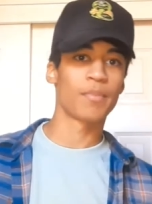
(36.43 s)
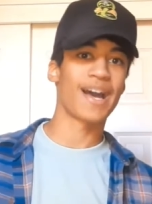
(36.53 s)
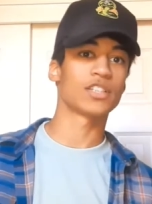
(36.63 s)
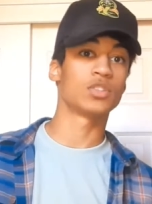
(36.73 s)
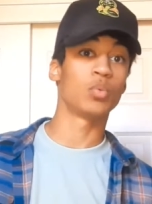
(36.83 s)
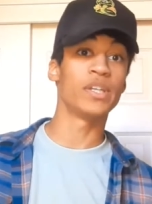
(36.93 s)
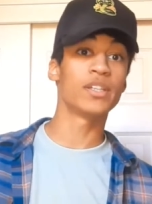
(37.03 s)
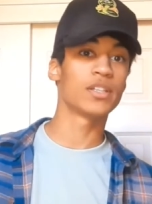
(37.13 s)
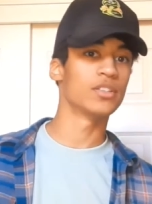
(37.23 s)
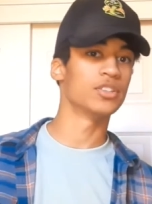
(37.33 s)
past
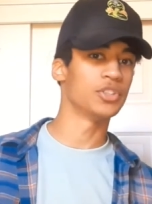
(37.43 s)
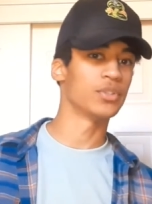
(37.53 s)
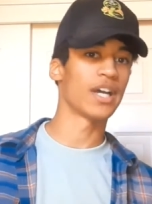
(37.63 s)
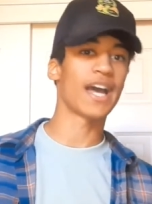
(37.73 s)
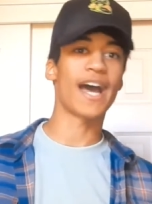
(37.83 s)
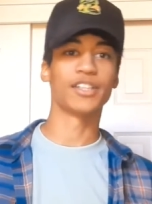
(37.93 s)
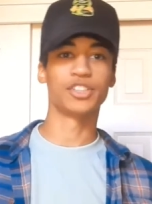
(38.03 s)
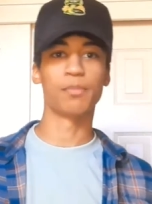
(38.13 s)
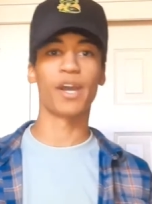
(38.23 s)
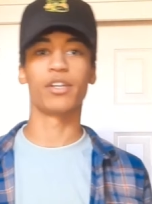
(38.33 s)
week due to,
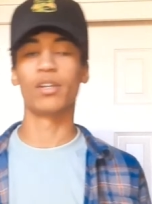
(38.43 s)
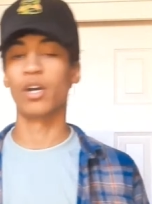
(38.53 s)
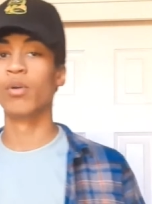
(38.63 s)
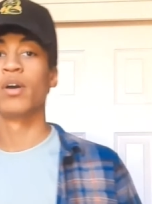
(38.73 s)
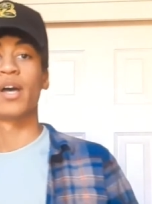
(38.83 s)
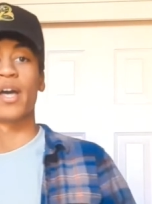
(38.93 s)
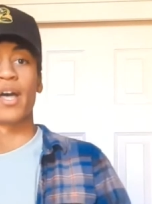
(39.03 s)
as you might know,